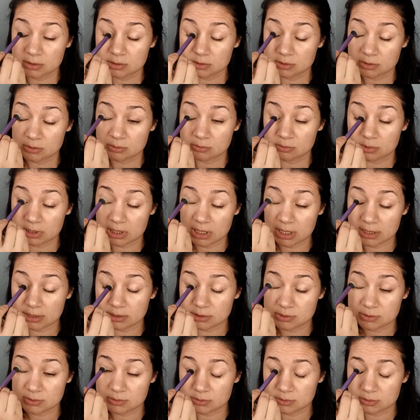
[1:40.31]
So what
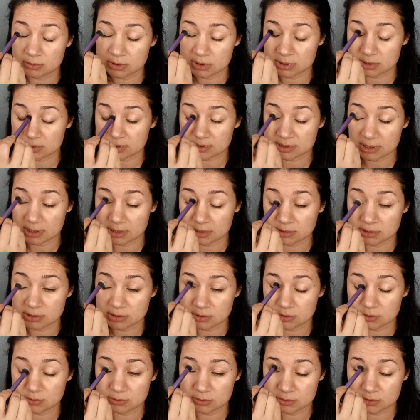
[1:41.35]
I do is I
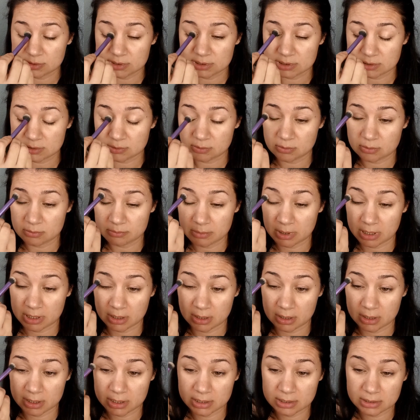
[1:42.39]
just use this on my
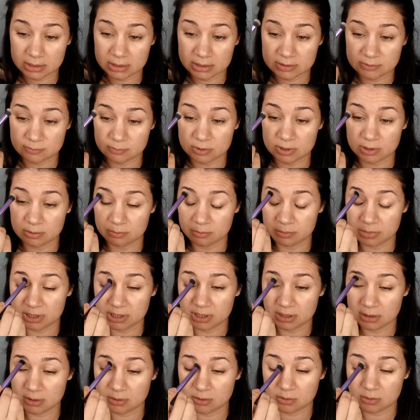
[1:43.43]
eyelid with a
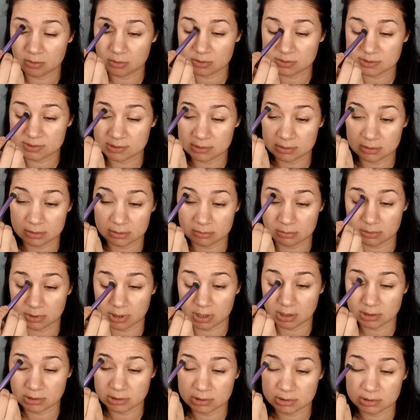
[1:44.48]
big concealer
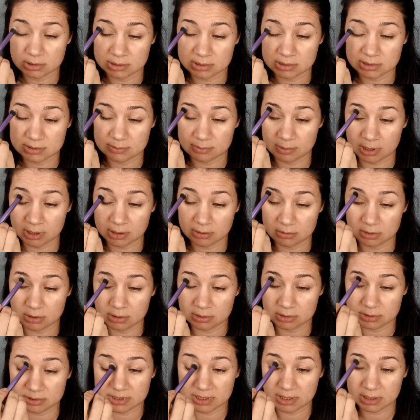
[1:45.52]
brush. This is by
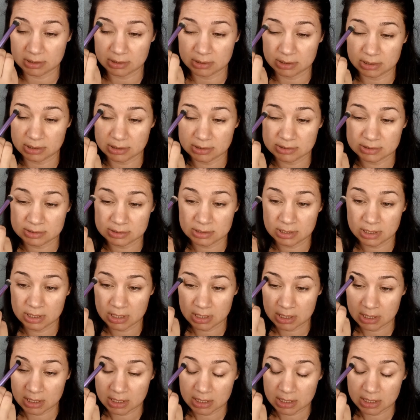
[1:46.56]
Real Techniques.